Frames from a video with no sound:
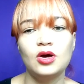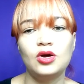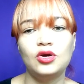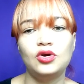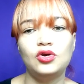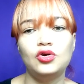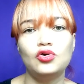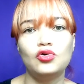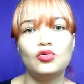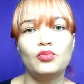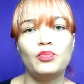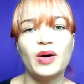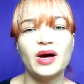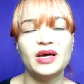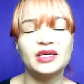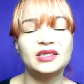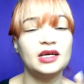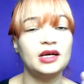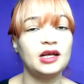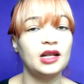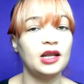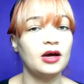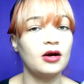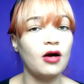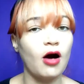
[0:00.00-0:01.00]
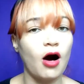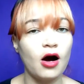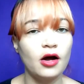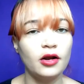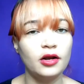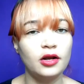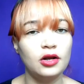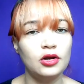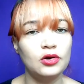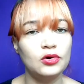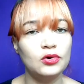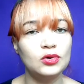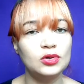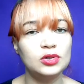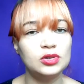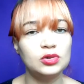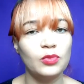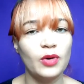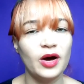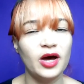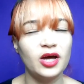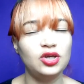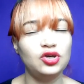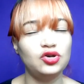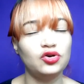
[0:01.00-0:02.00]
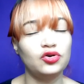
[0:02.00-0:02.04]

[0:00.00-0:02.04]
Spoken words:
you basically can't lose weight,